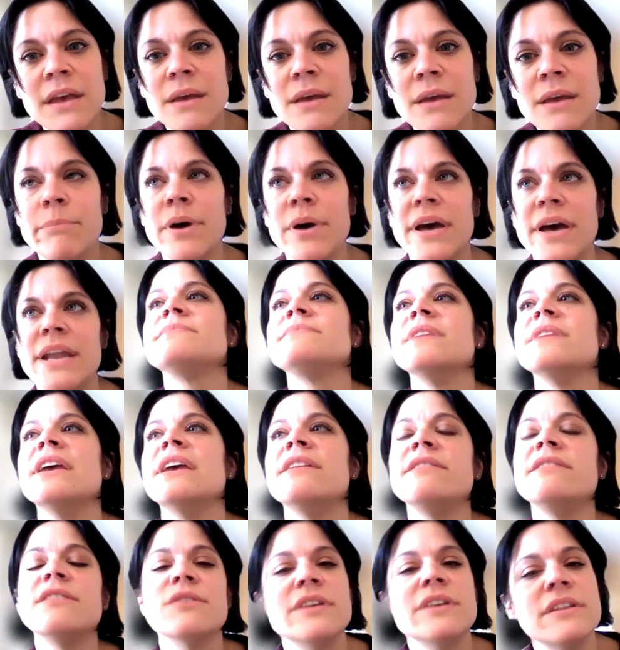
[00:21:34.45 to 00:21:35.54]
but it
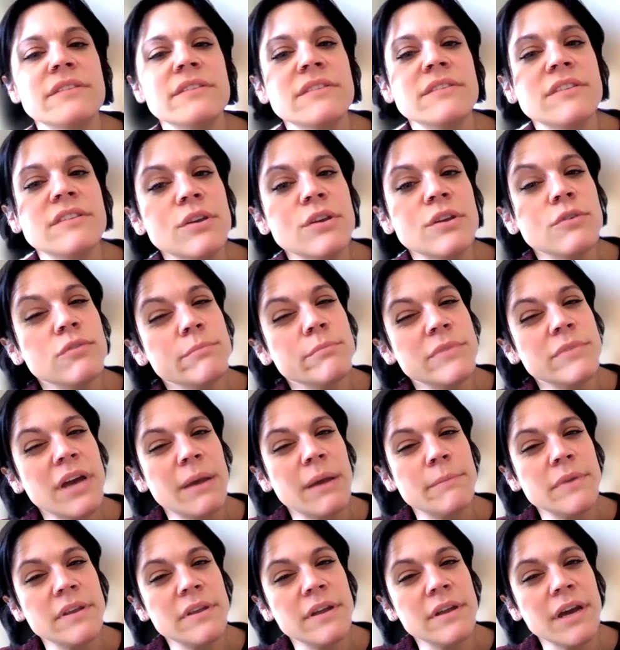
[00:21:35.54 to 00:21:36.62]
still gets to you from
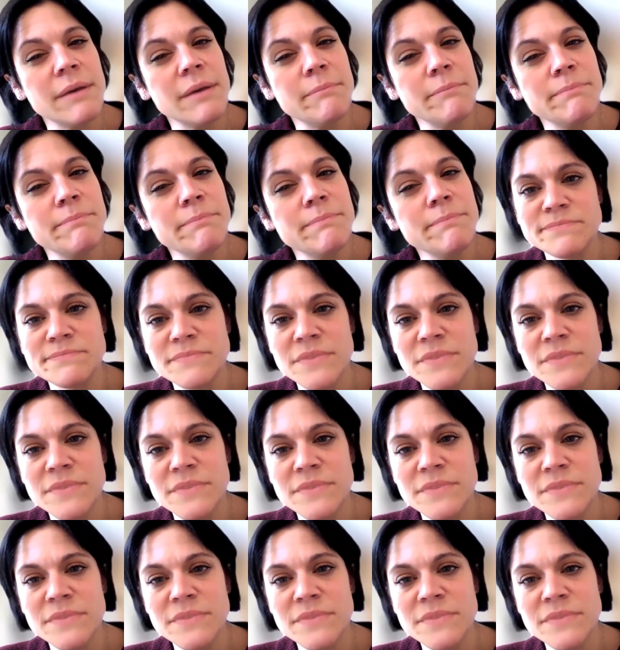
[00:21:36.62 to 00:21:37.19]
time to time.